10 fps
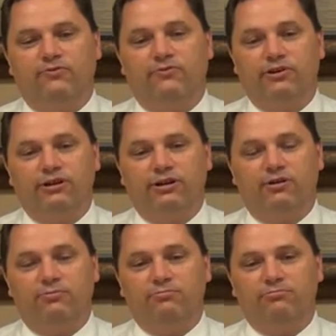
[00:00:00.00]
figuring
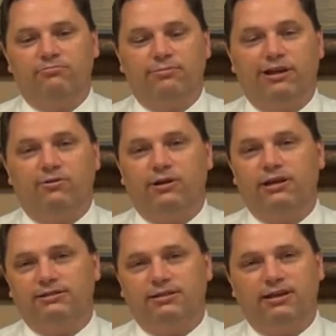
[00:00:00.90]
out better
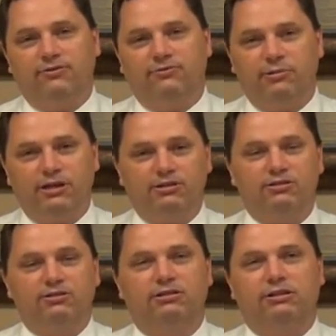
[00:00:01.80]
ways to care for
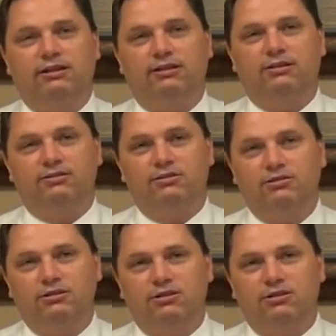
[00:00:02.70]
patients, and